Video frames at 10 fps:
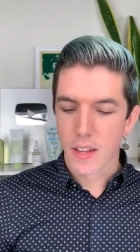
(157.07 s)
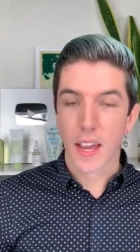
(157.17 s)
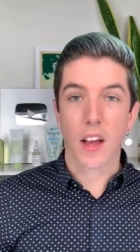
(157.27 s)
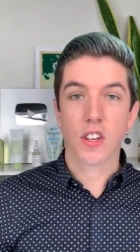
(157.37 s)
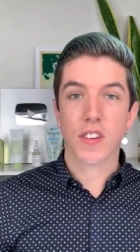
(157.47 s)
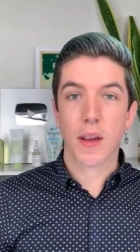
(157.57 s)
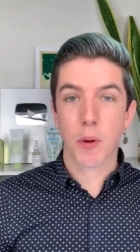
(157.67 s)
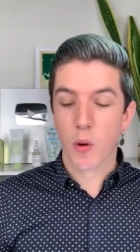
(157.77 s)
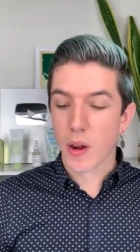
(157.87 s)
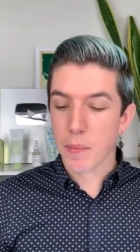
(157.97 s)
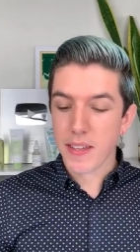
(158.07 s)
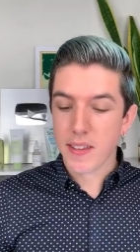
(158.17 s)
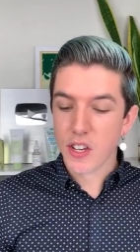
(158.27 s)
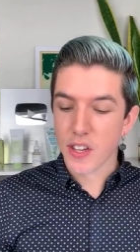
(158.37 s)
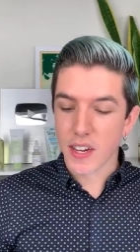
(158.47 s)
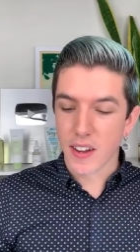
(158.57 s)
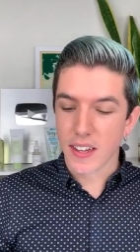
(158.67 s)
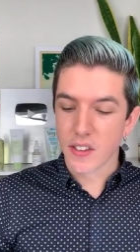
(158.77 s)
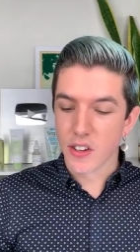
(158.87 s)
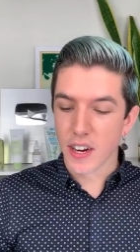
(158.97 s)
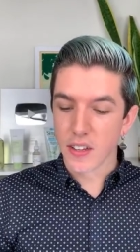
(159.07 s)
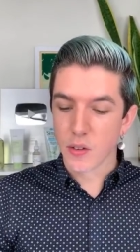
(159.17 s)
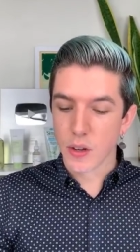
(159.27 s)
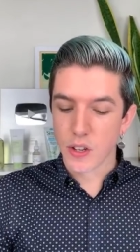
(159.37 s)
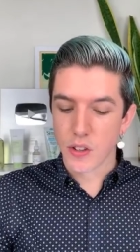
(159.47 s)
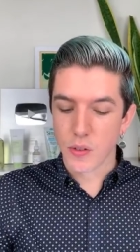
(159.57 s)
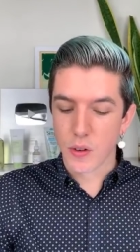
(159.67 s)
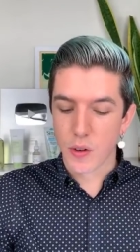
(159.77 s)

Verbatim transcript: Okay, I'll just type a quick message and then I'll answer your guys' questions real